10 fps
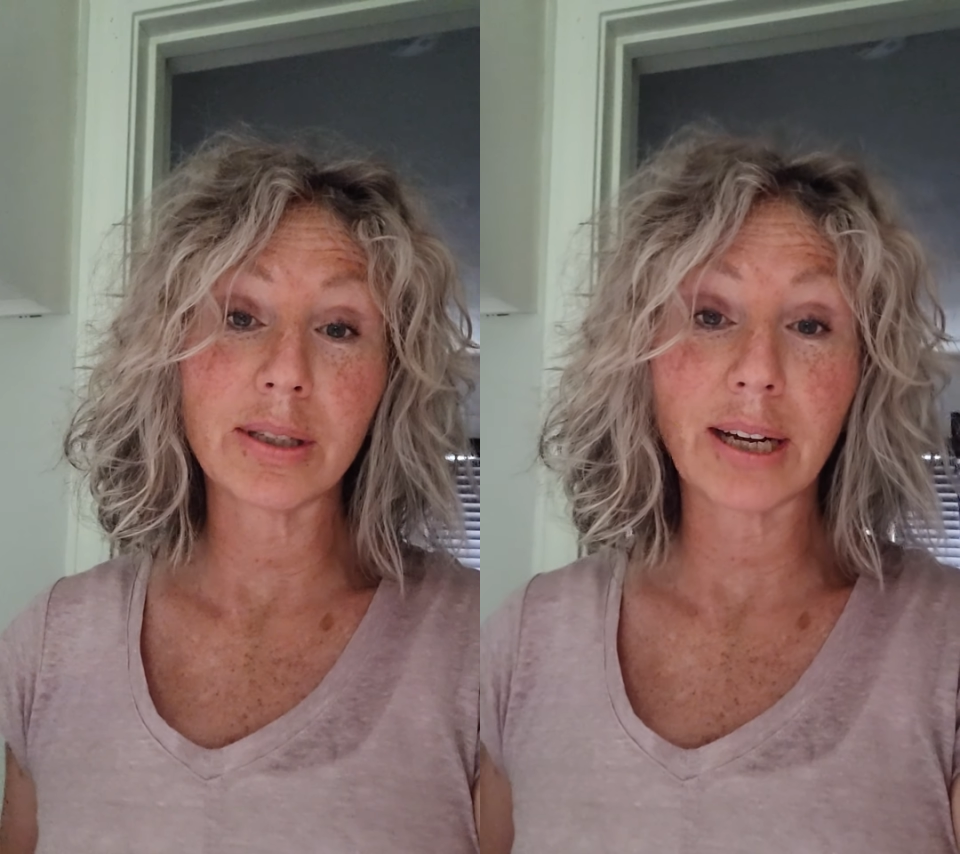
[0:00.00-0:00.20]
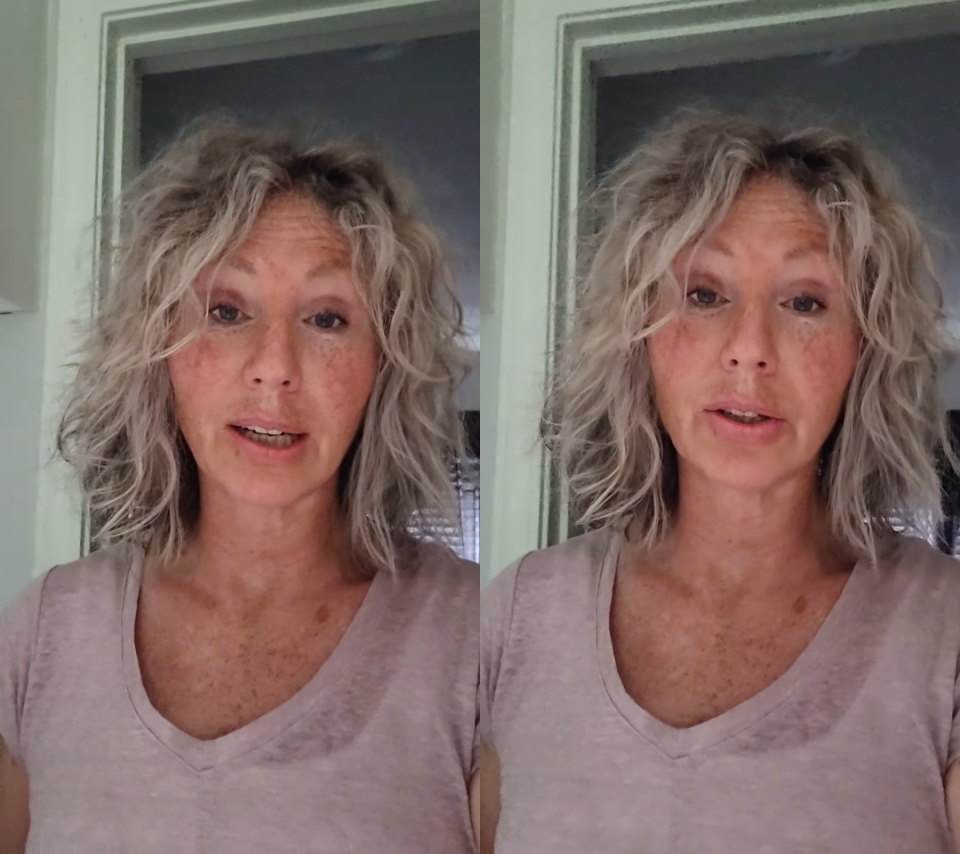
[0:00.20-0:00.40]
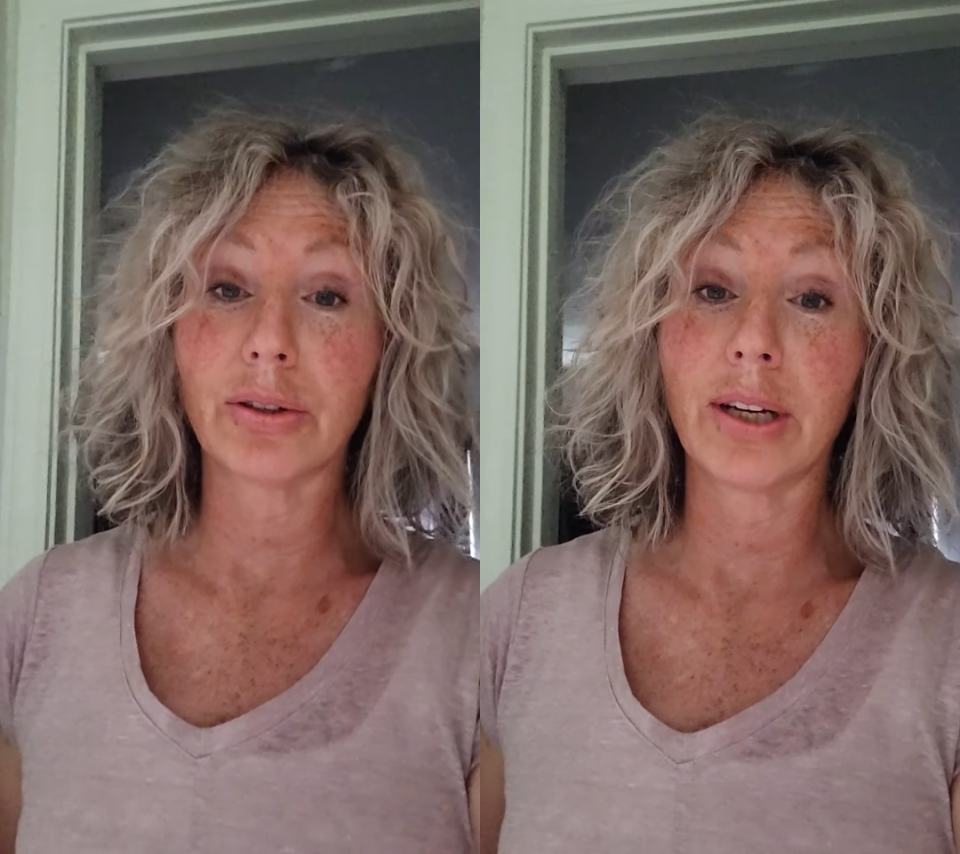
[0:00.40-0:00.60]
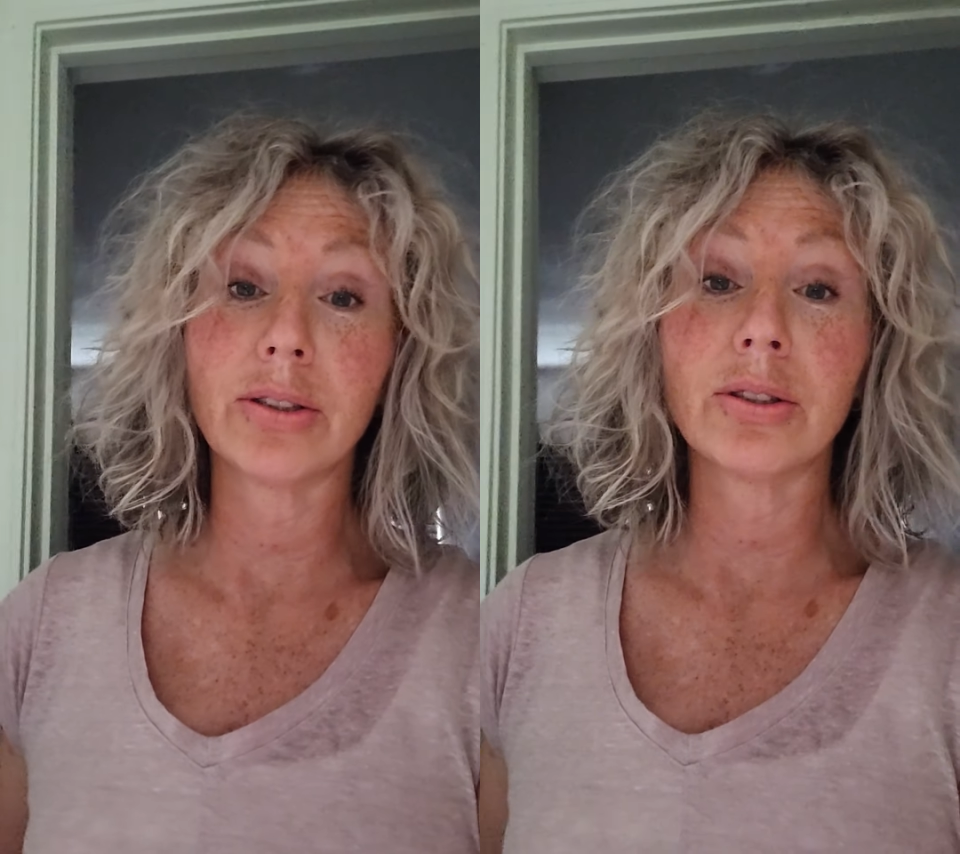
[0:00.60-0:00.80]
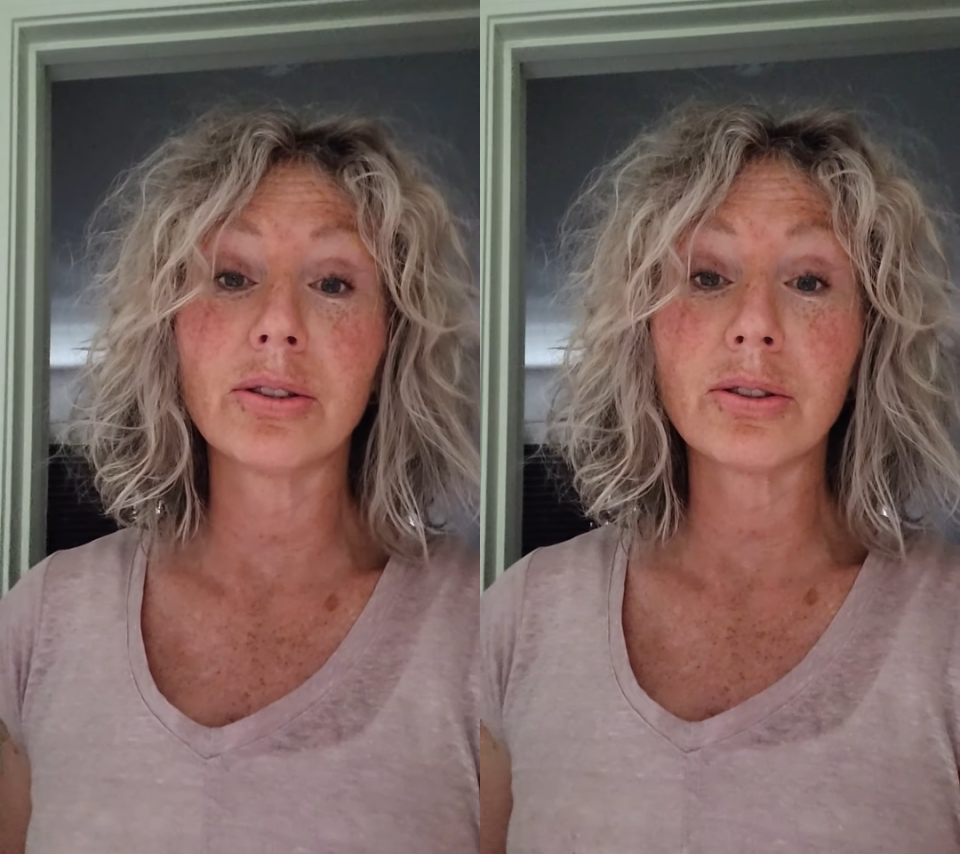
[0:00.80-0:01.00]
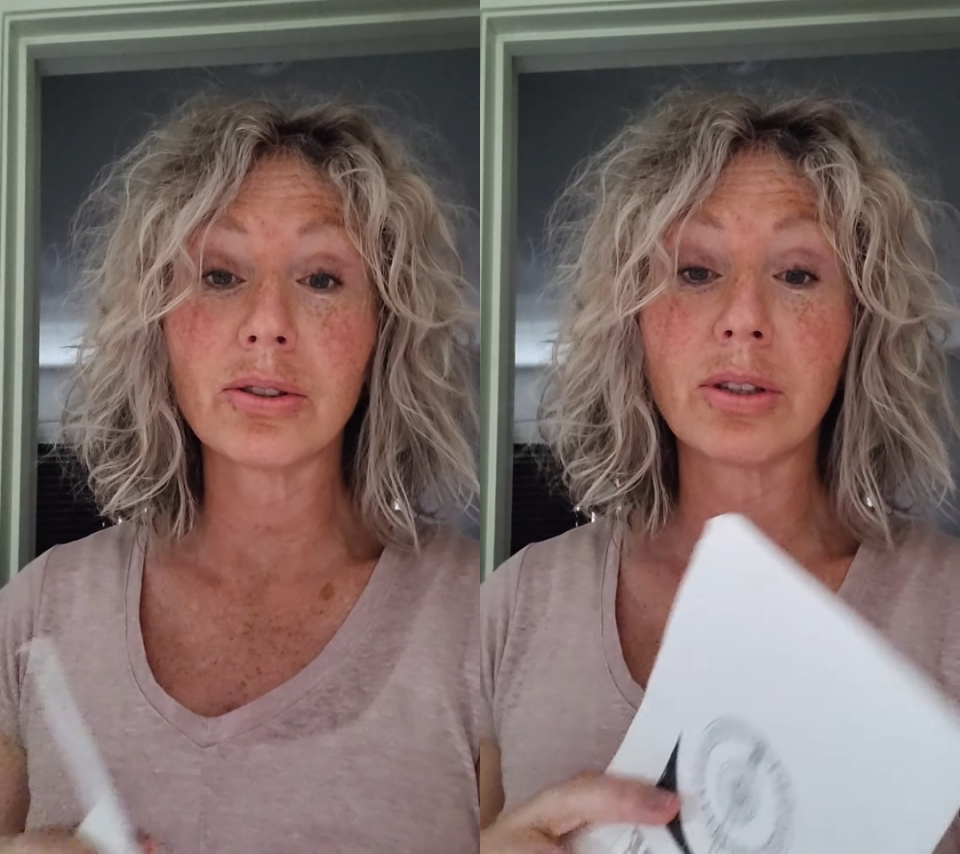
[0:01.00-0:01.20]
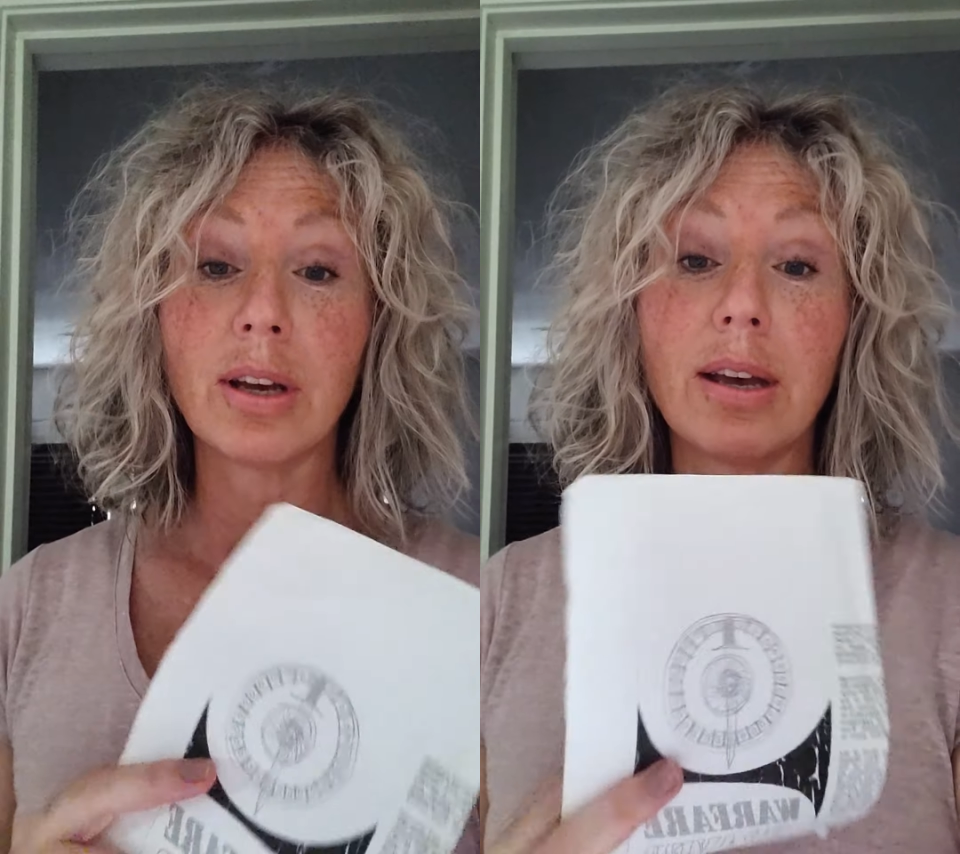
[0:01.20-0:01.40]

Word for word: declarations.